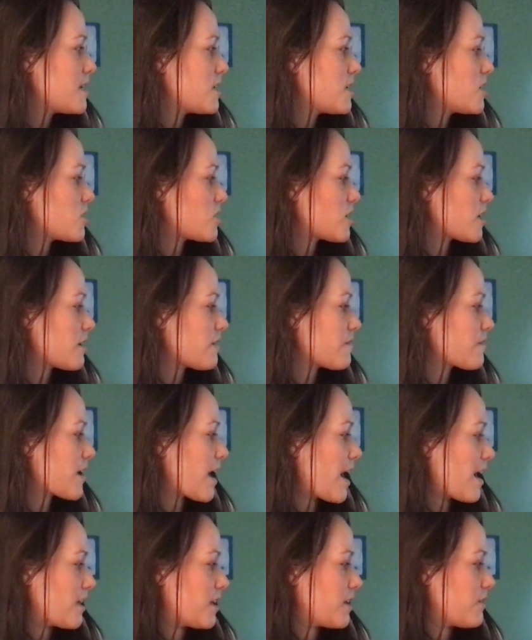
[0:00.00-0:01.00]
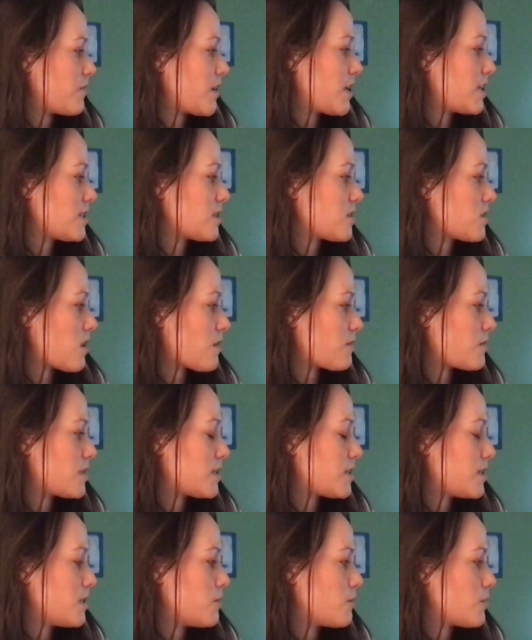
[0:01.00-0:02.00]
Sheriff Callie races off to
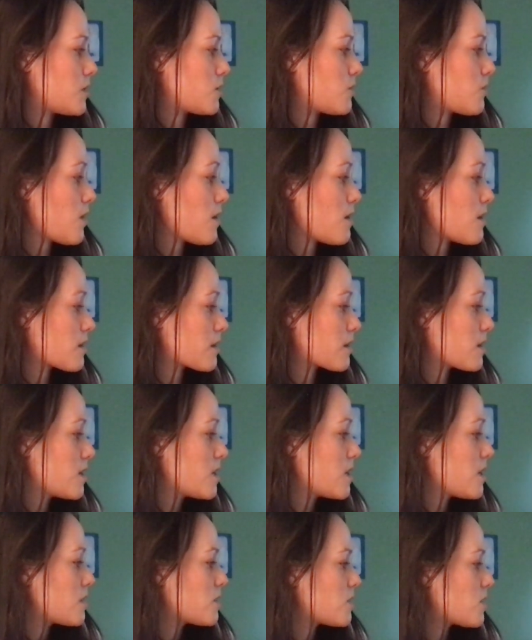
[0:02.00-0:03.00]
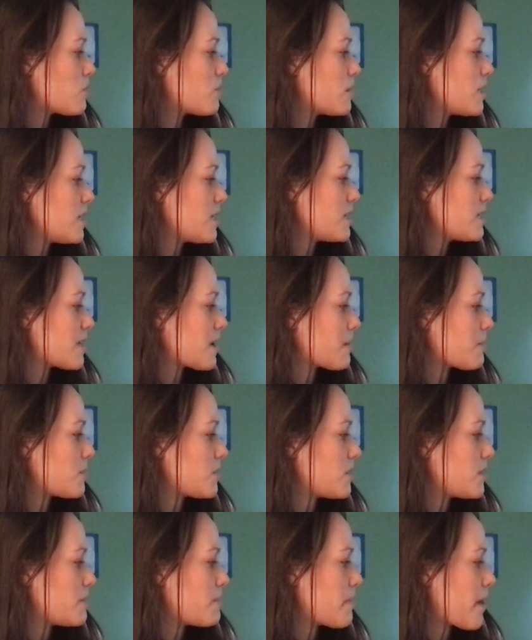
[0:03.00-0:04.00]
see what's wrong. Toby and
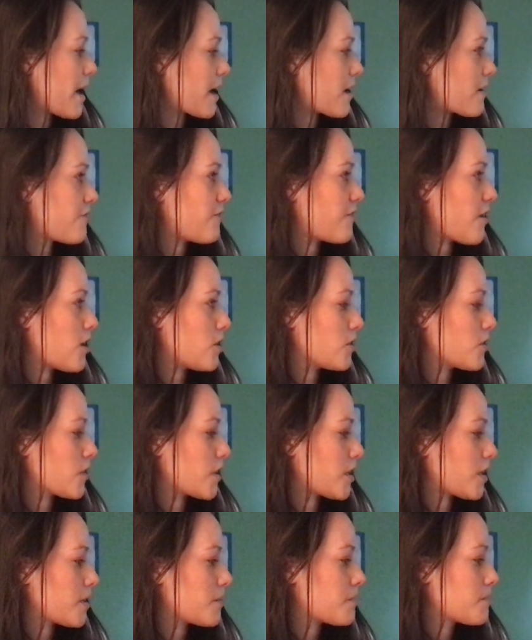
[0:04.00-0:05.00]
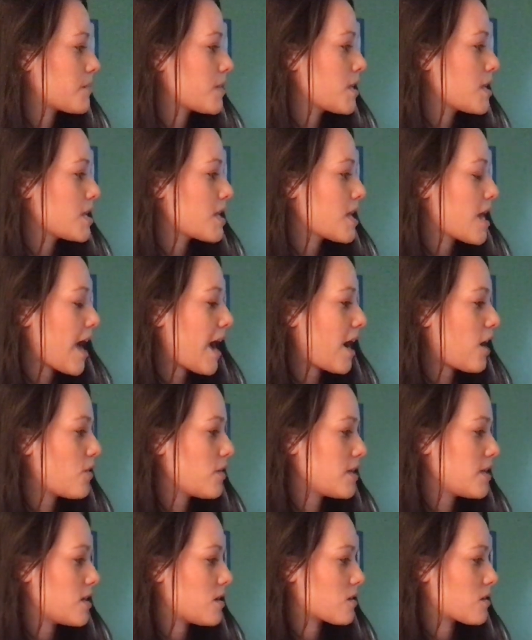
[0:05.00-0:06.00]
Deputy Peck follow her.
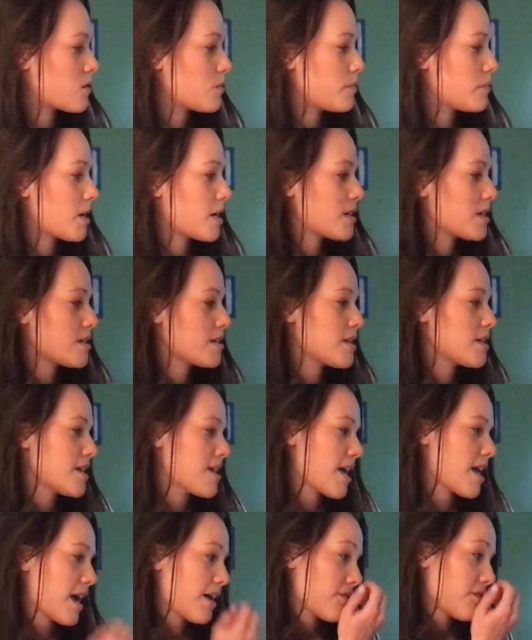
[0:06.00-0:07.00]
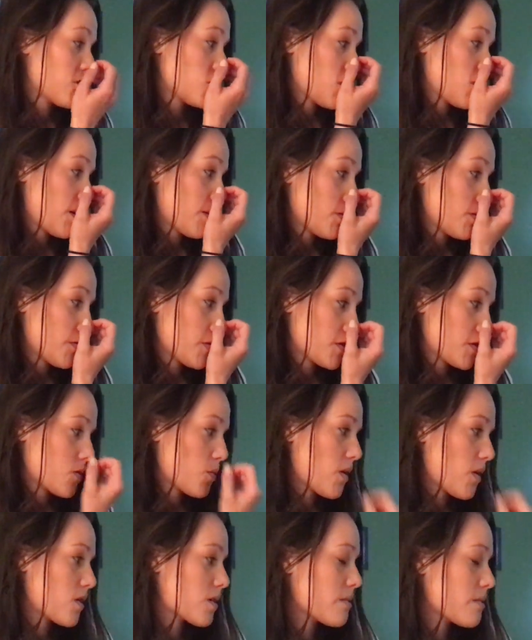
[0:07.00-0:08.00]
"Howdy, Uncle Bun. Having trouble with the
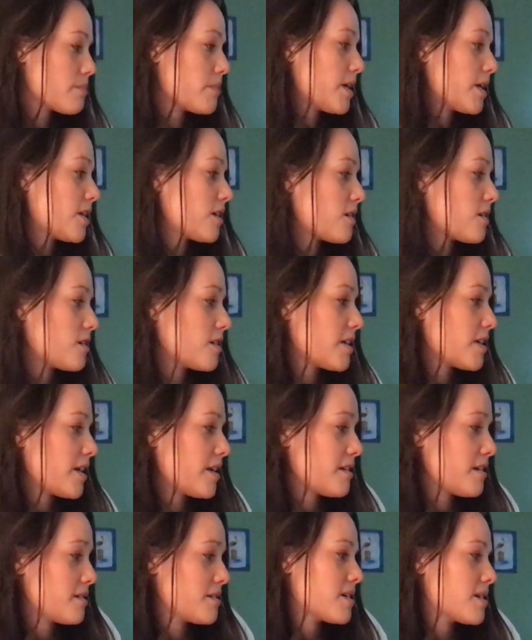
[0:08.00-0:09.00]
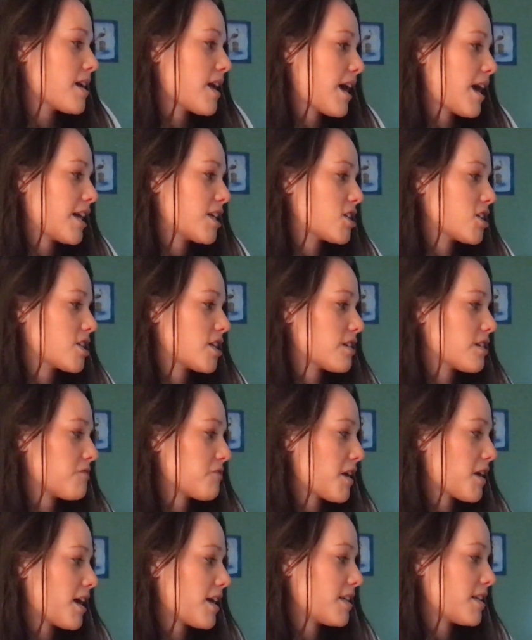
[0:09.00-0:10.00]
welcome banner, are ya?" asks Sheriff
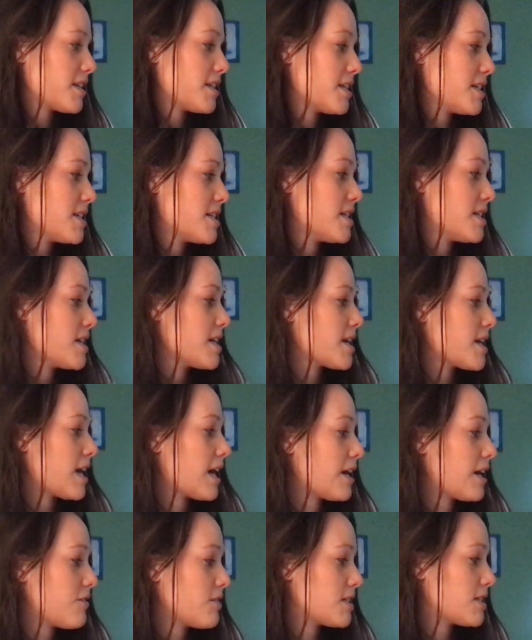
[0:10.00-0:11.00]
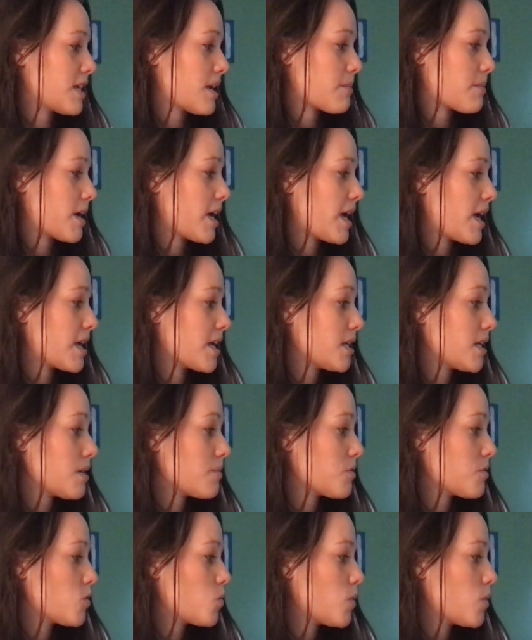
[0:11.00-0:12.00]
Callie. "Every time I hang it
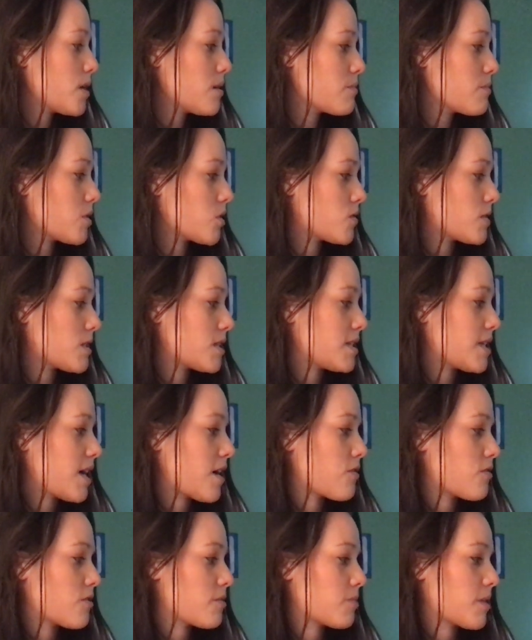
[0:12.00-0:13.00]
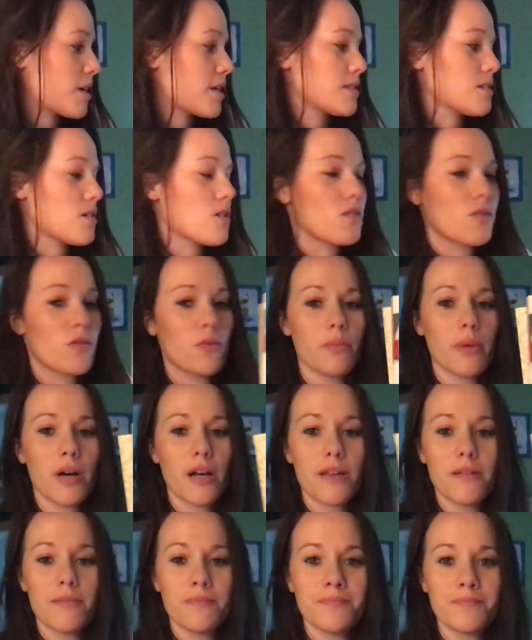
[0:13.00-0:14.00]
up, the wind blows it down," replies Uncle
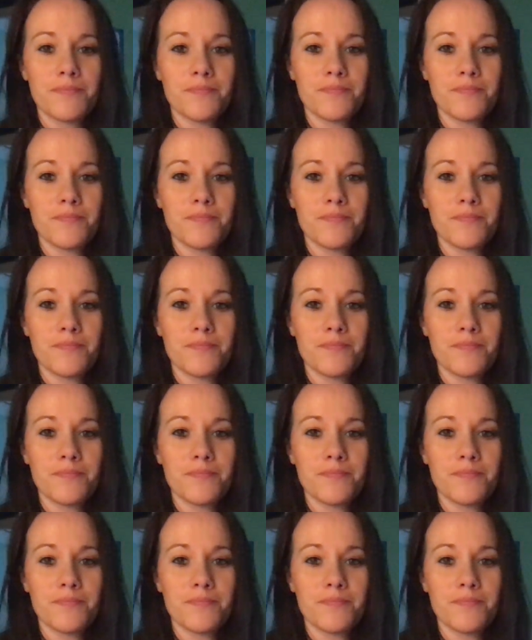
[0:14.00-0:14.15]
Bun.